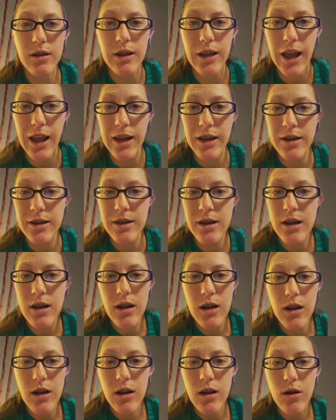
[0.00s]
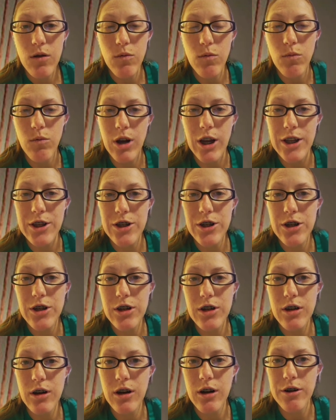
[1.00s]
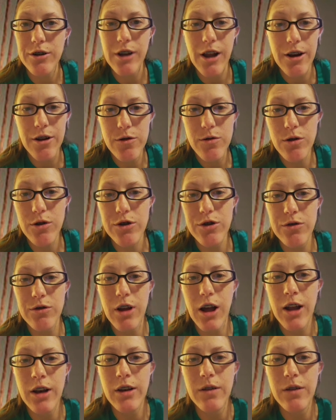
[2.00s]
gait, which our dinosaurs do not.